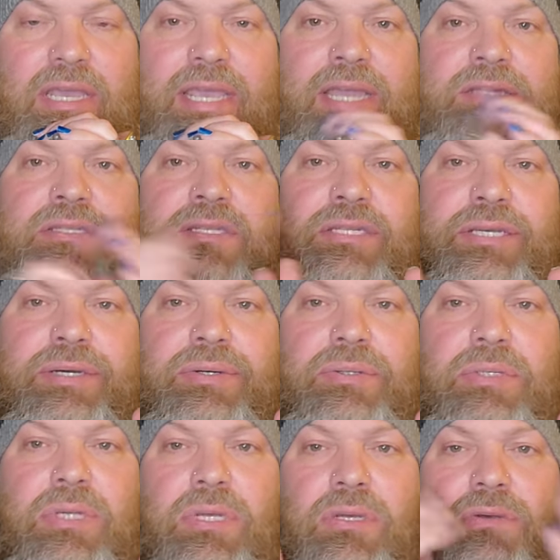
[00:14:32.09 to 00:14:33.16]

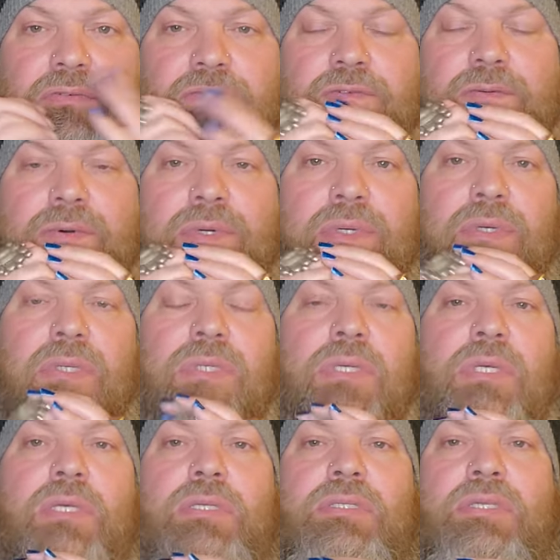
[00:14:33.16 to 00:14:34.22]
antidote for
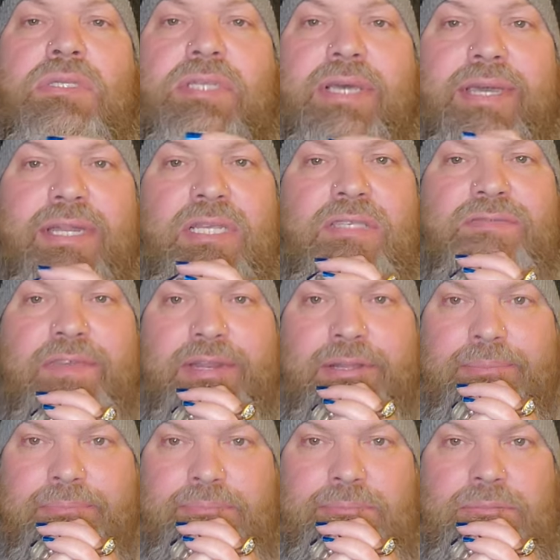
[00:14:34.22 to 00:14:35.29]
society's
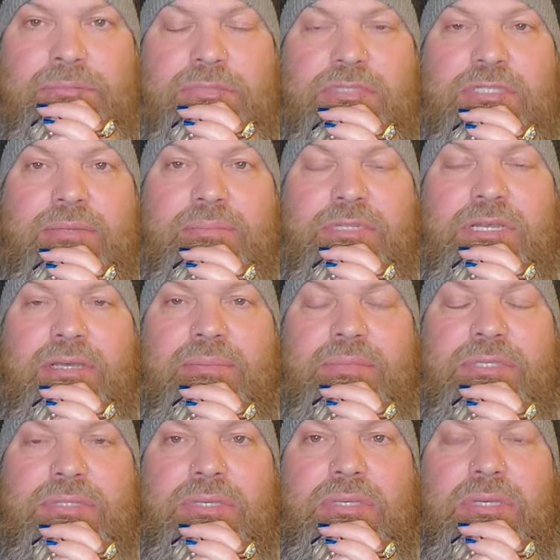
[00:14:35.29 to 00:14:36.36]
venom
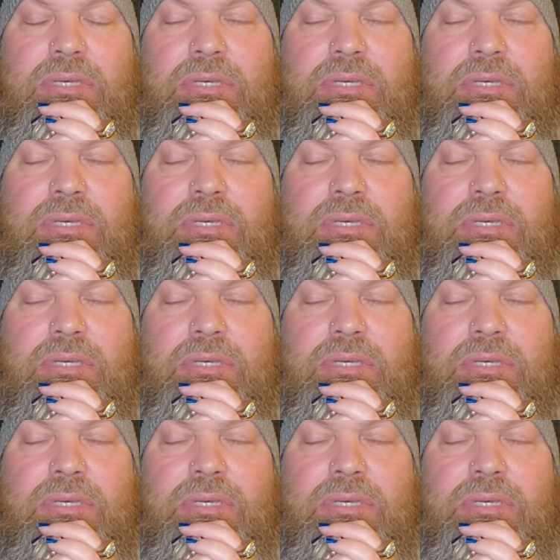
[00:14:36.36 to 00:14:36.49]
sometimes.